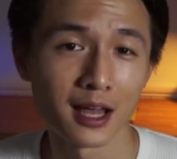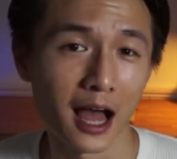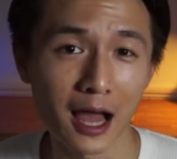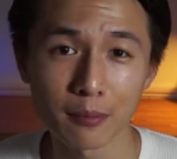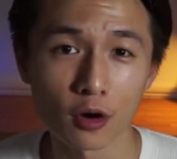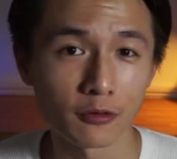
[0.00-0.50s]

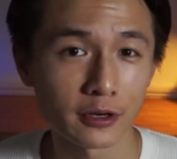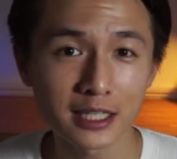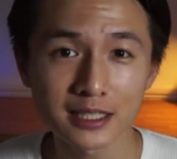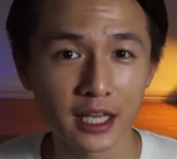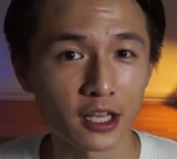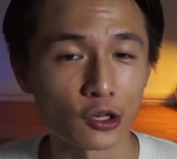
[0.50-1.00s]
I'm already
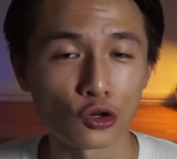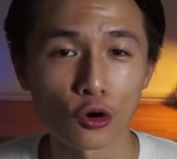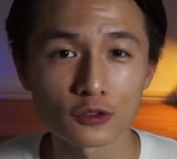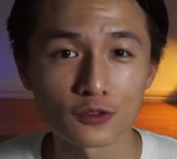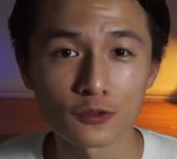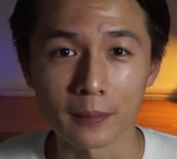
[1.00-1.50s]
taking
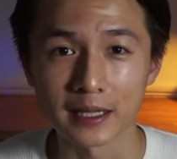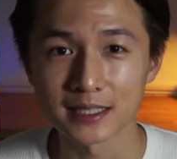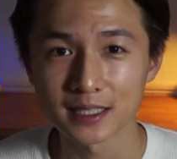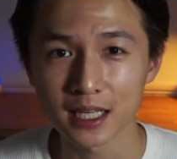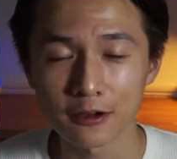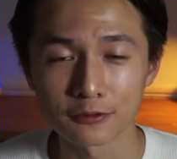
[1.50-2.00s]
notes for
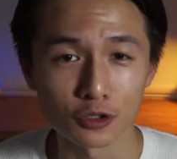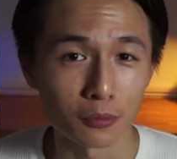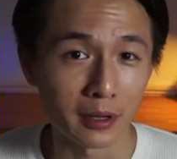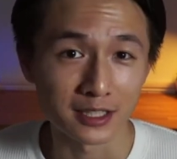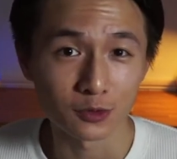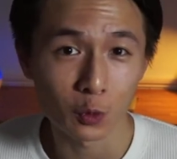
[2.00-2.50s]
myself, so I
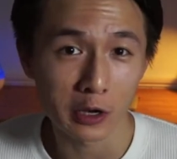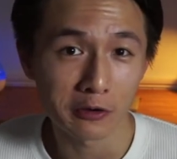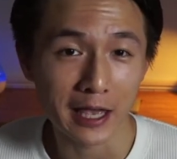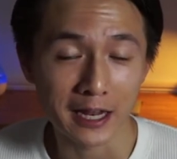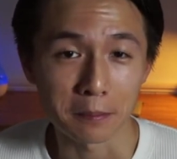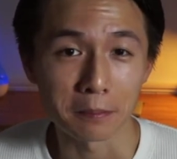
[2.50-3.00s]
might as well
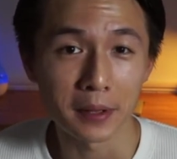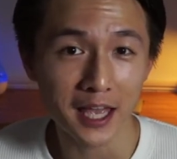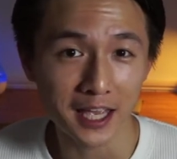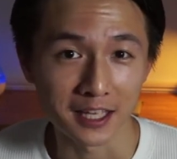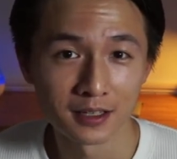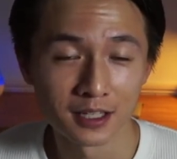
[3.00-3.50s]
getting
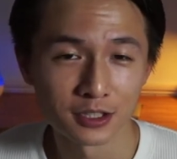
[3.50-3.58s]
paid.